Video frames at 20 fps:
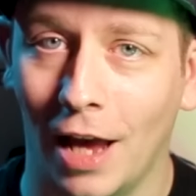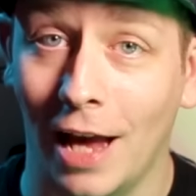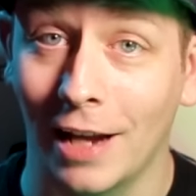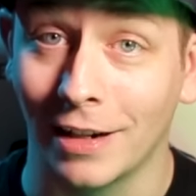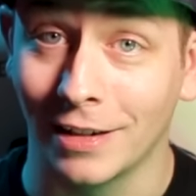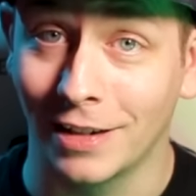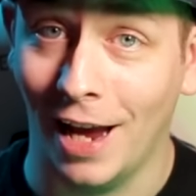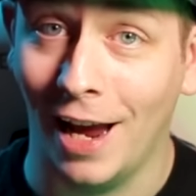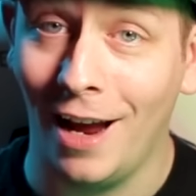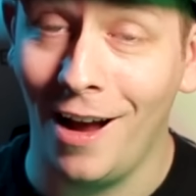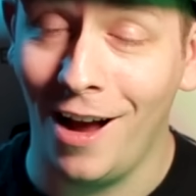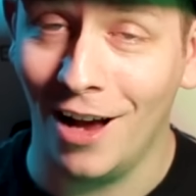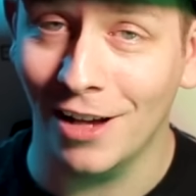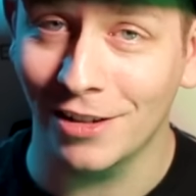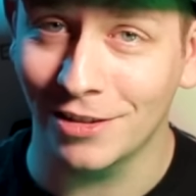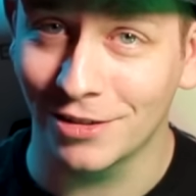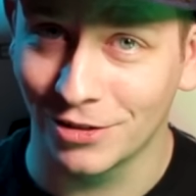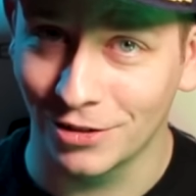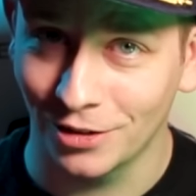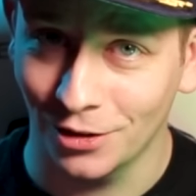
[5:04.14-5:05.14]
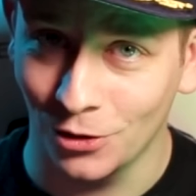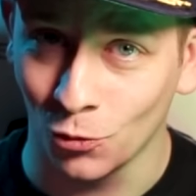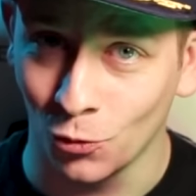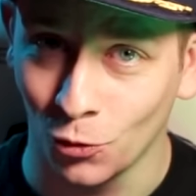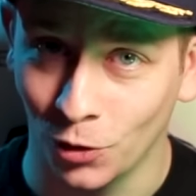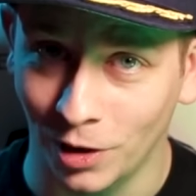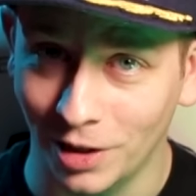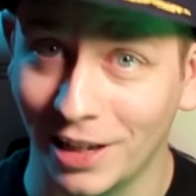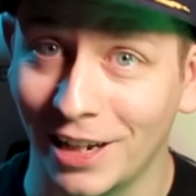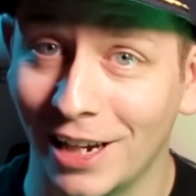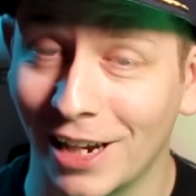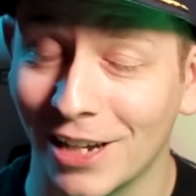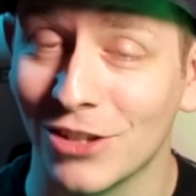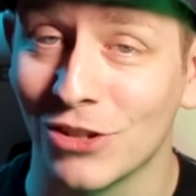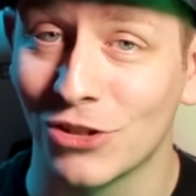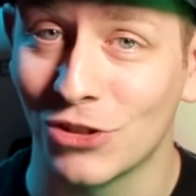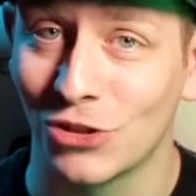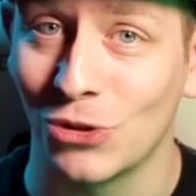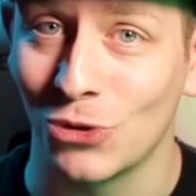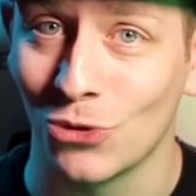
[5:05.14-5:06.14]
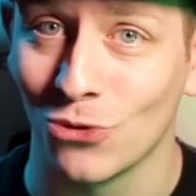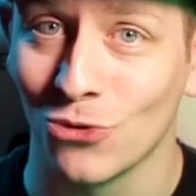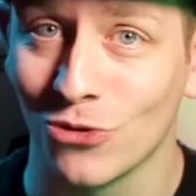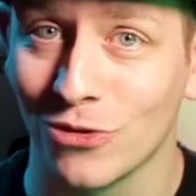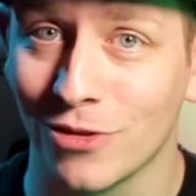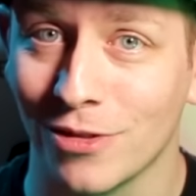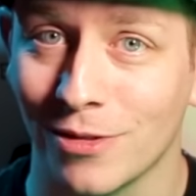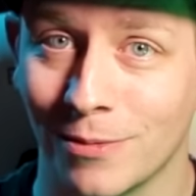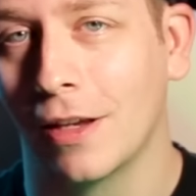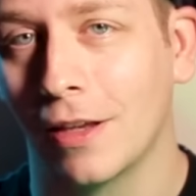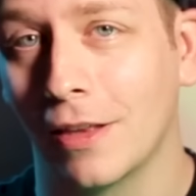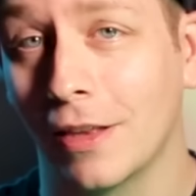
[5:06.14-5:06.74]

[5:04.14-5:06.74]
and chaos really ensues.